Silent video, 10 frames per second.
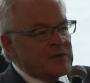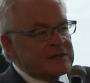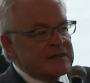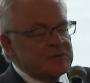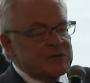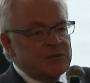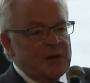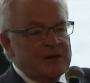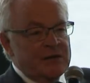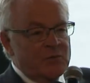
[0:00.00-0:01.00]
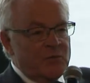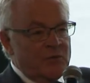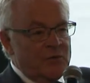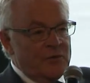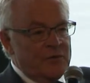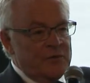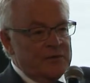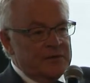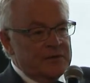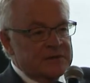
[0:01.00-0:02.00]
it seems to me that
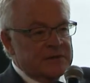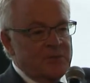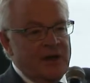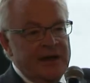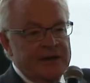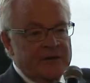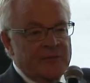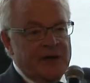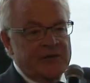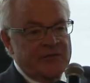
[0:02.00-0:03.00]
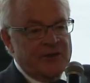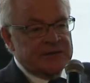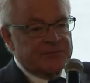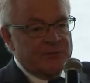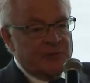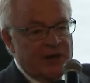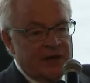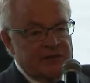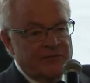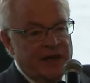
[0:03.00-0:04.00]
supply and demand trends for
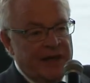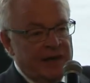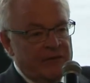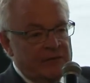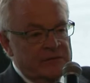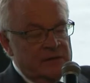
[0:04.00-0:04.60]
productive land